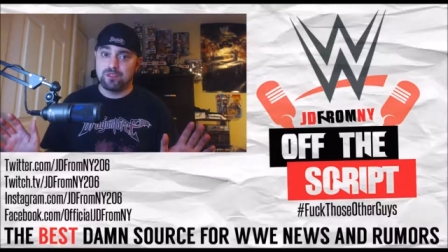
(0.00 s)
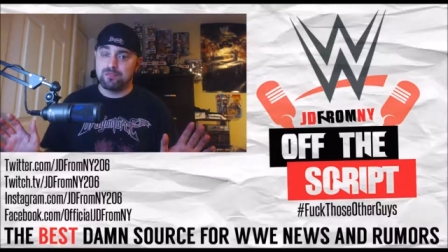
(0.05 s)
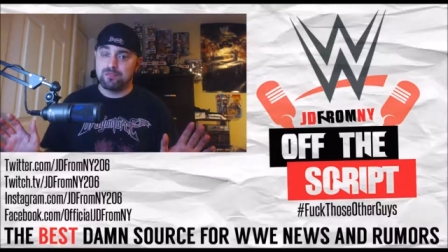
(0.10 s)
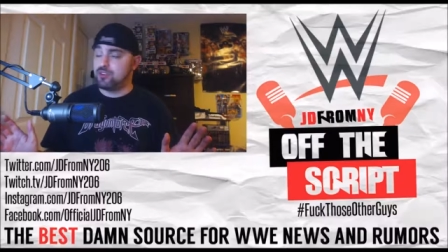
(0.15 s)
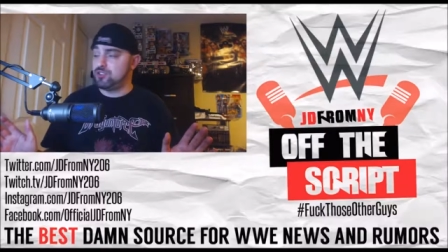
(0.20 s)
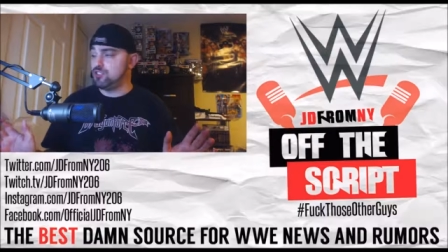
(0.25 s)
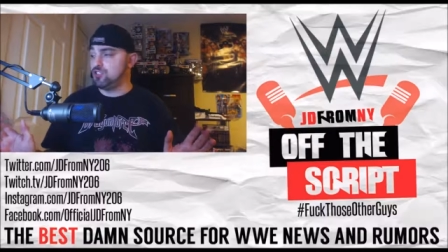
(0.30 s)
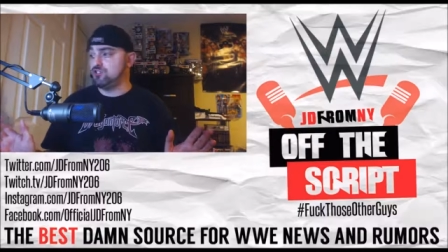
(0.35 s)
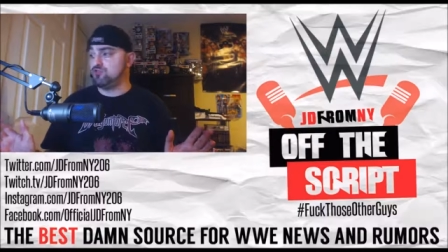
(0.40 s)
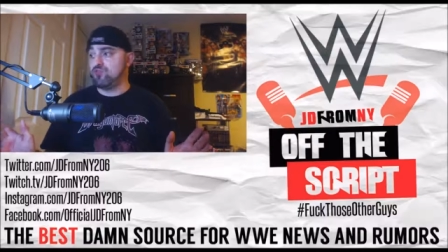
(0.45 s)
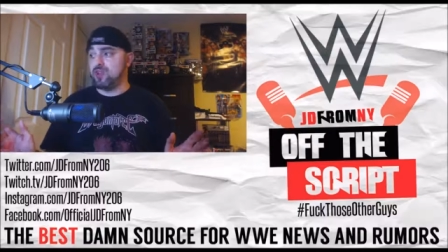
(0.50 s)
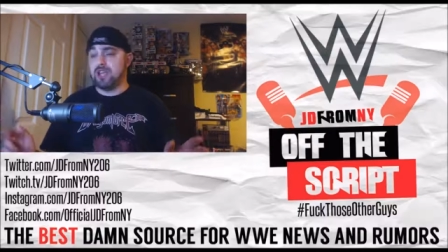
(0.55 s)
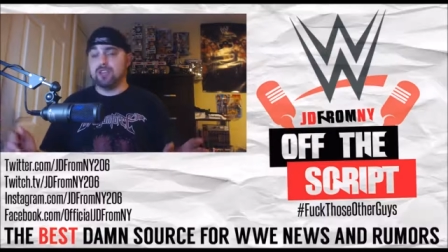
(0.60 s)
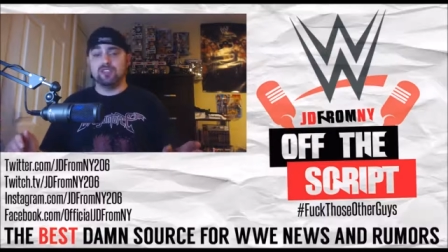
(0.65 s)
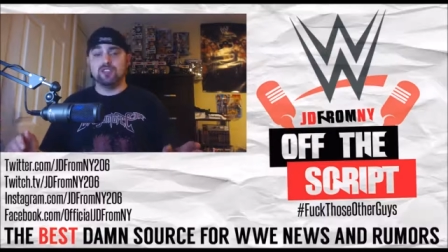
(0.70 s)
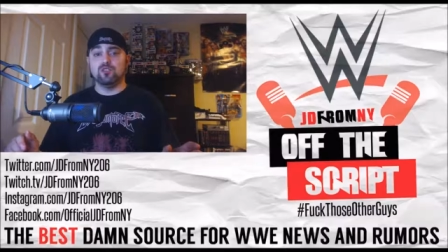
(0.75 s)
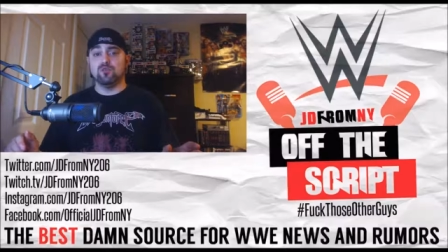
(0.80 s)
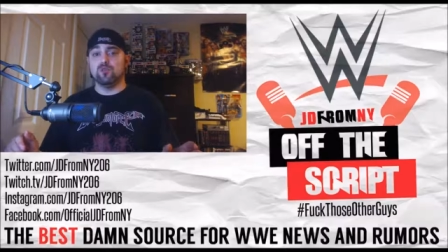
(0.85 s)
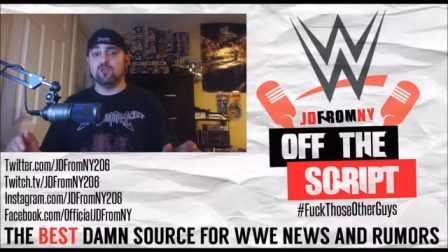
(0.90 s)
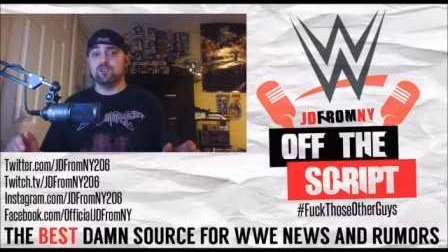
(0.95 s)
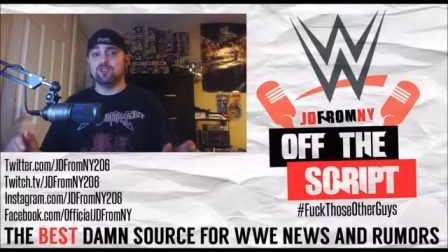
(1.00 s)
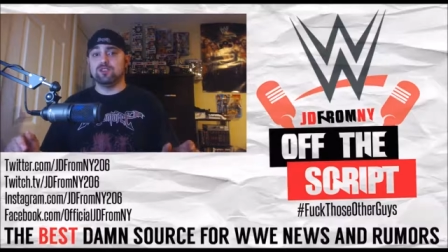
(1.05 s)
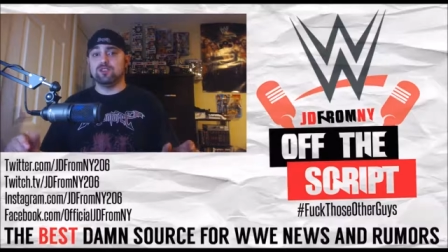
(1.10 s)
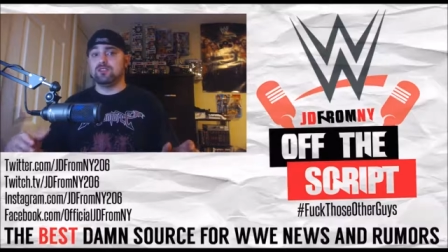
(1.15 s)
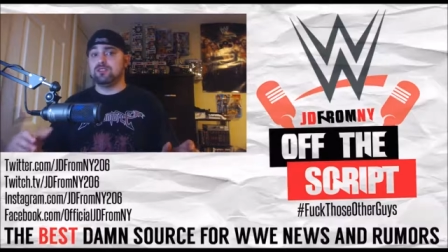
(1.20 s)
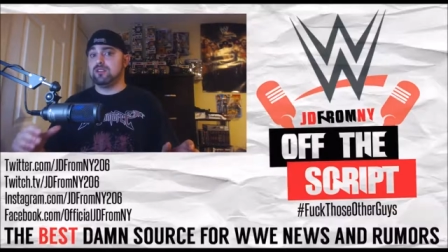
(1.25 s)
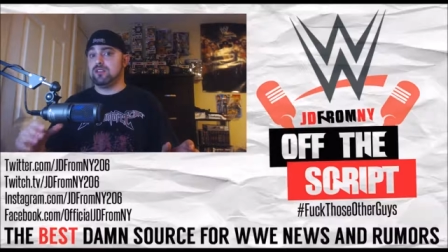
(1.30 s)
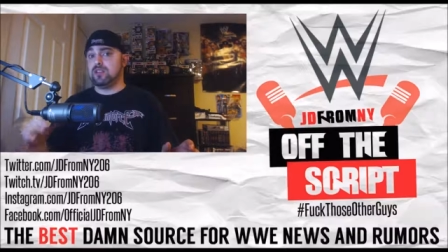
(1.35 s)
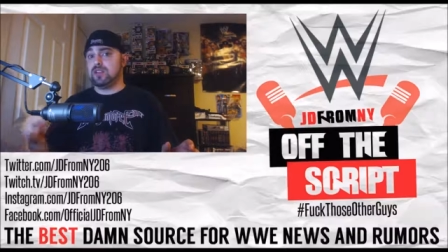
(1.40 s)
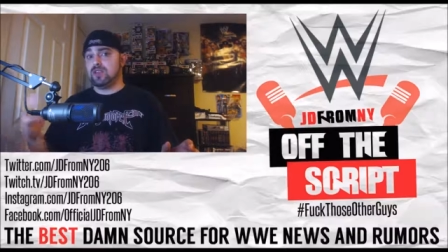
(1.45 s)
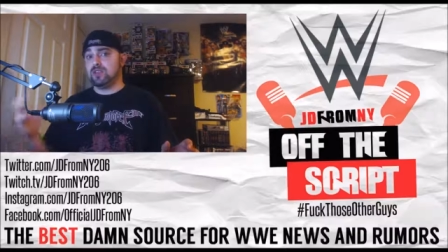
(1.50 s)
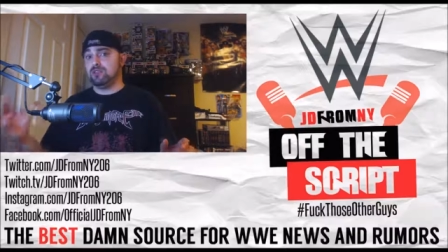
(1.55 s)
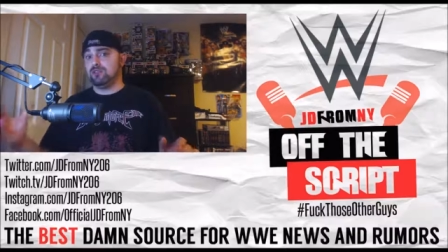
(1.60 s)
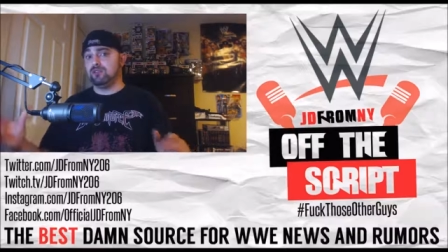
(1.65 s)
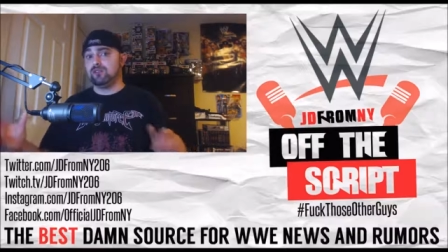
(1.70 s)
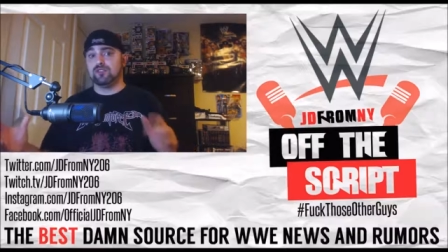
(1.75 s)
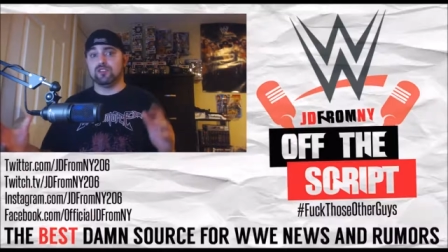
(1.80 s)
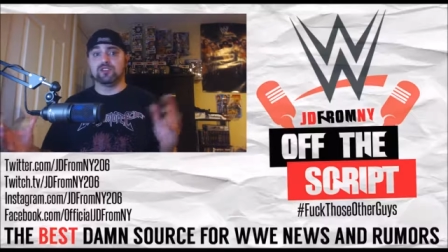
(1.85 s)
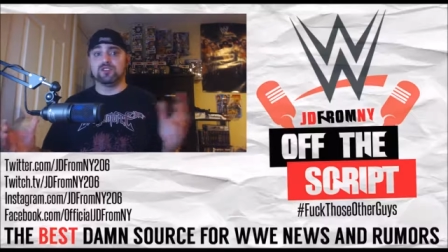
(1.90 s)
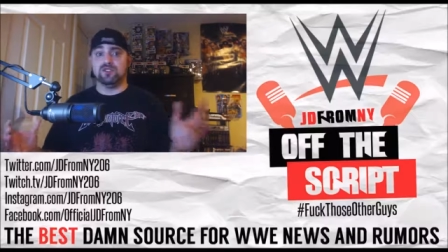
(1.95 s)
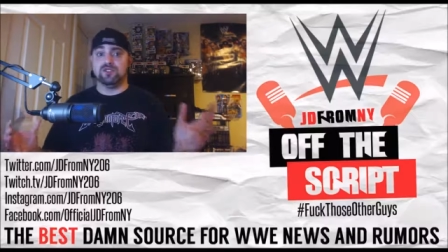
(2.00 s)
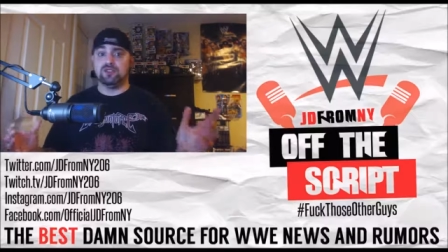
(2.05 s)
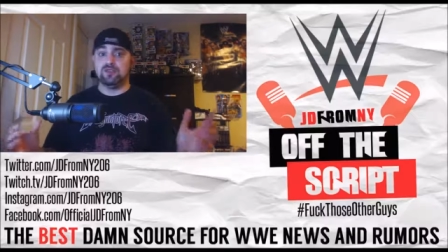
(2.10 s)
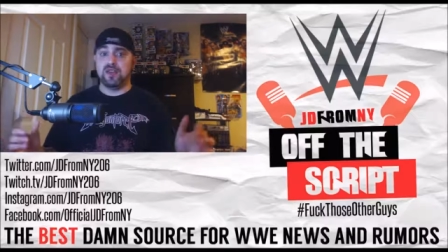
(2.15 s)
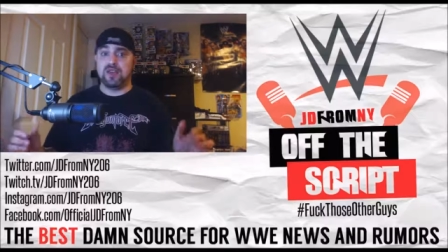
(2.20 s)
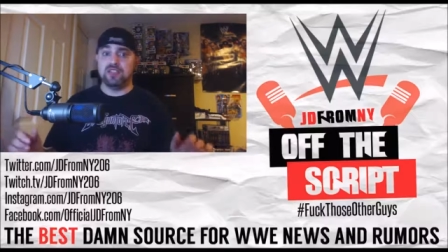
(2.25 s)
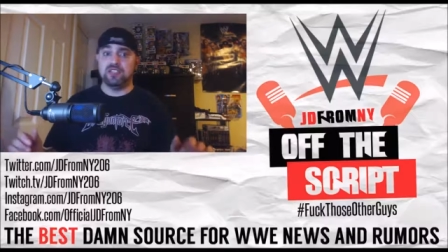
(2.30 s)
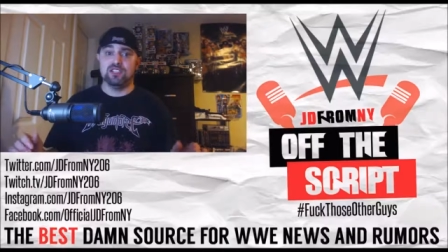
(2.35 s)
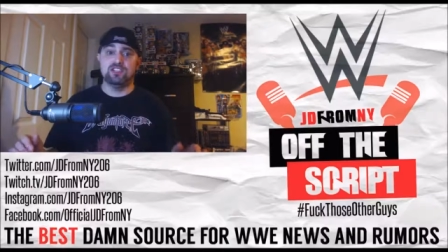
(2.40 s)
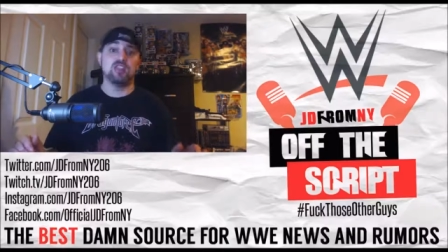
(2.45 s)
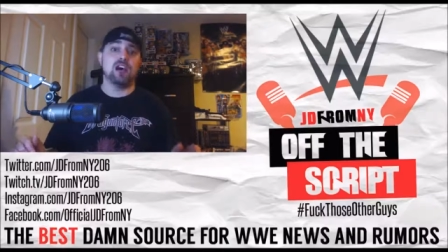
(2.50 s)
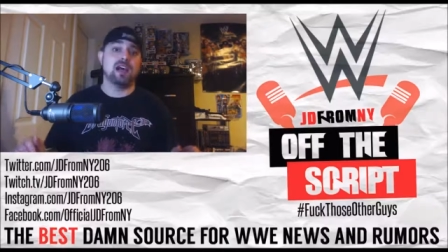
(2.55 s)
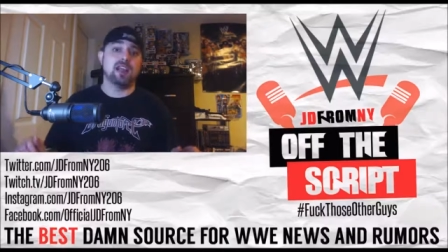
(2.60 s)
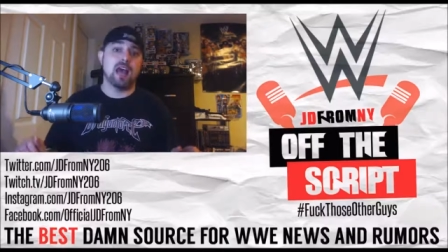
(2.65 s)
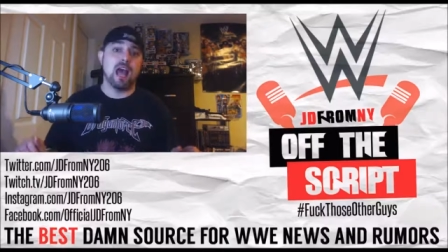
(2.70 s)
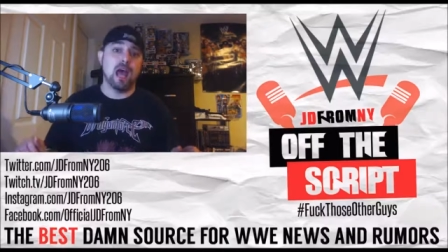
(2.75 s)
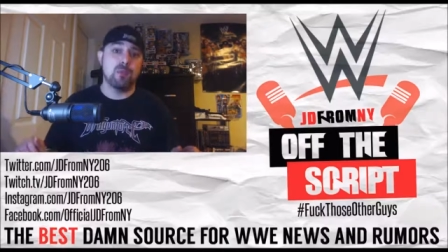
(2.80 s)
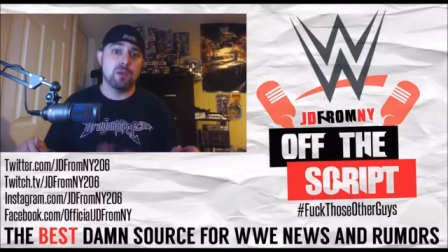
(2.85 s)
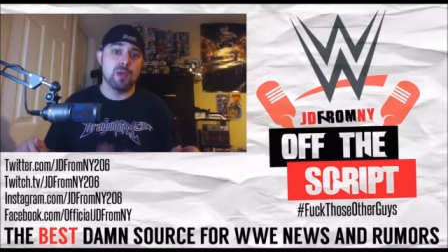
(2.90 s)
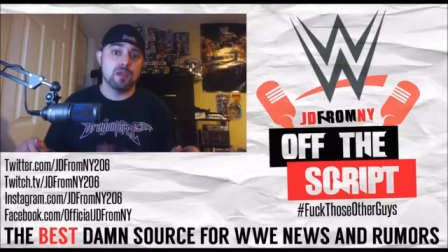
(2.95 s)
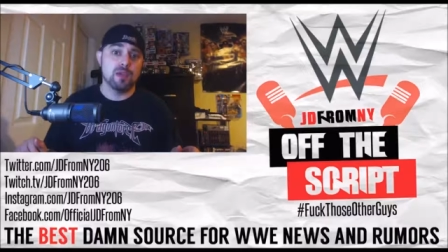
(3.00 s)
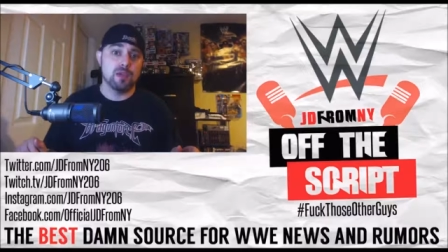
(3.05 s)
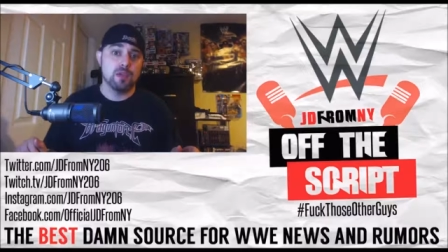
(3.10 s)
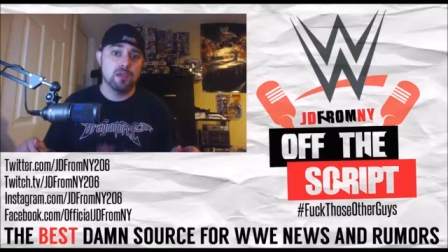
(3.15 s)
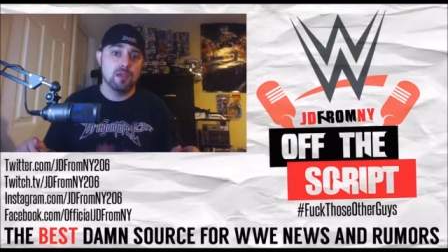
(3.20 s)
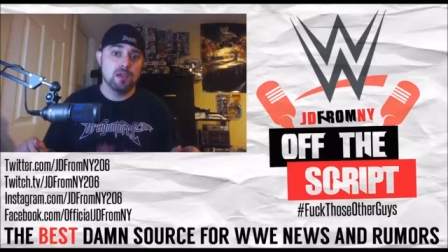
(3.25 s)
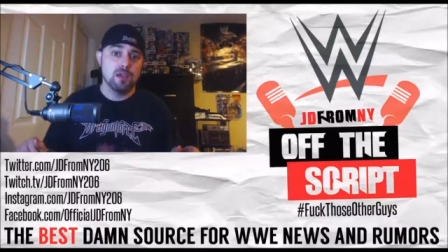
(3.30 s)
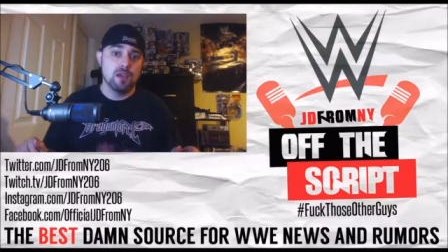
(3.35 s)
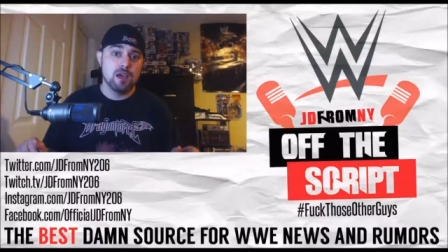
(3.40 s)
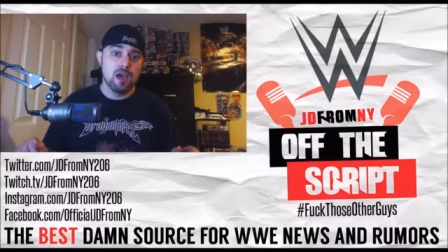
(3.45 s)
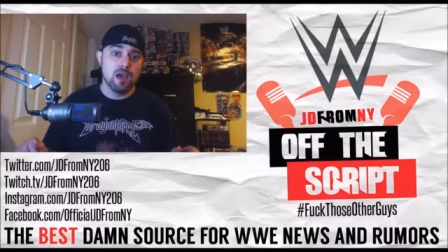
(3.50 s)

versus Randy Orton heel versus face dynamic.